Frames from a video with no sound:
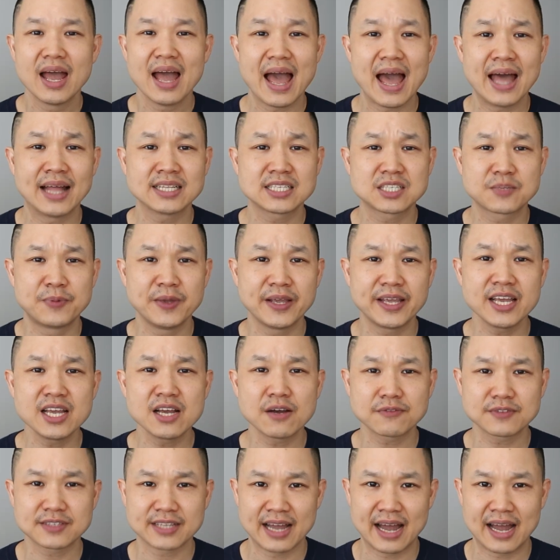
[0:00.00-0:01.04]
And speaking
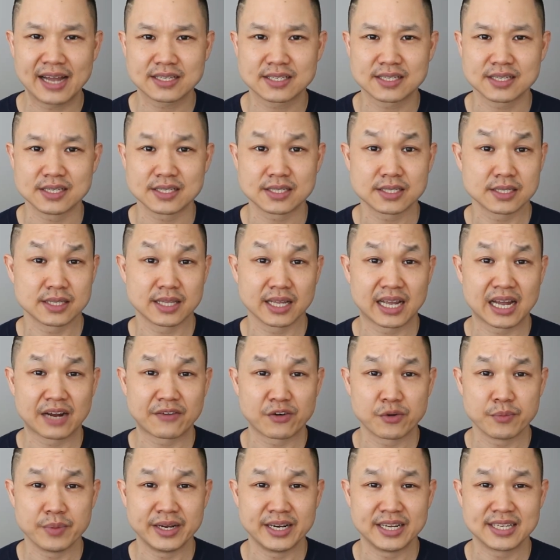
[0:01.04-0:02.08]
of taxes, the
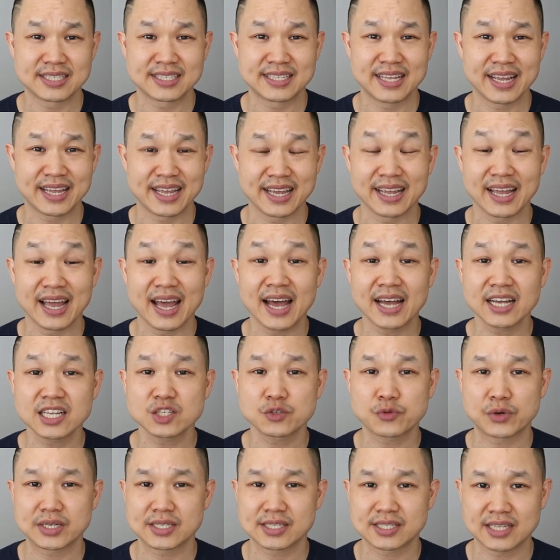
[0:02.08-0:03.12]
government is taking
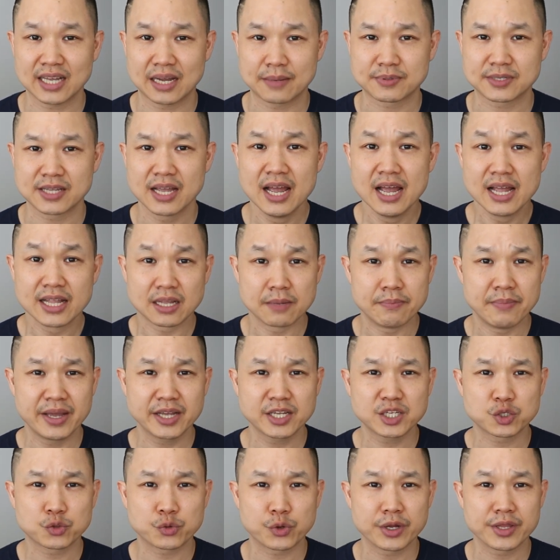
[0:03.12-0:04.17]
extra steps to
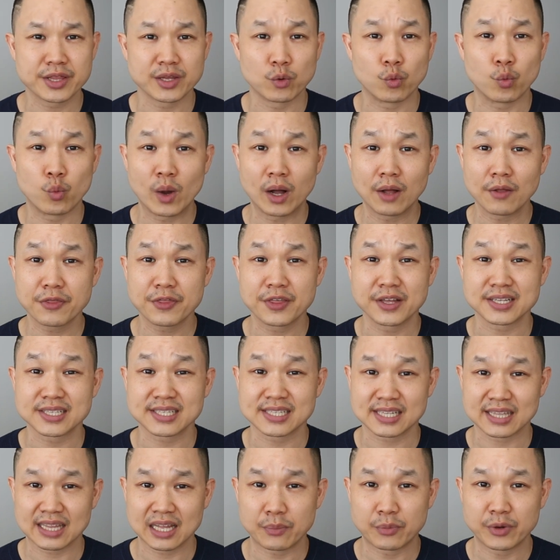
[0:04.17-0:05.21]
make sure the wealthiest
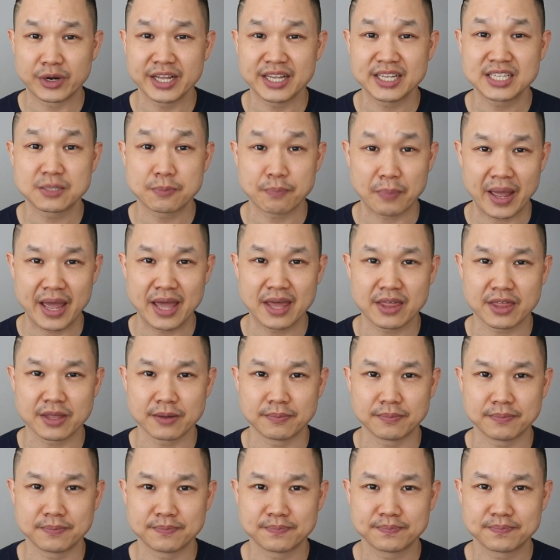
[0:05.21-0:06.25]
celebrities pay
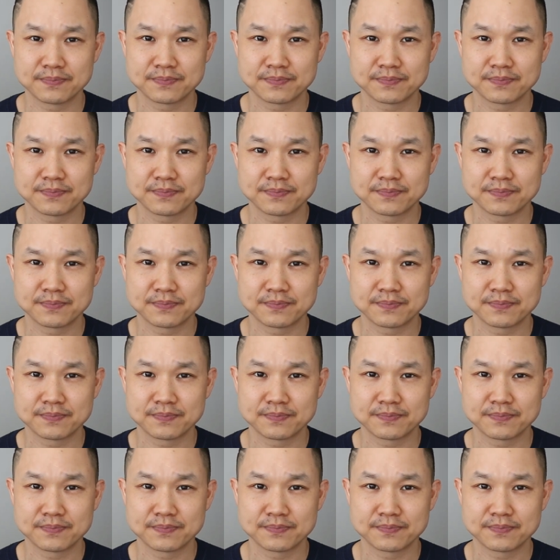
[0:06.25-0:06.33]
them.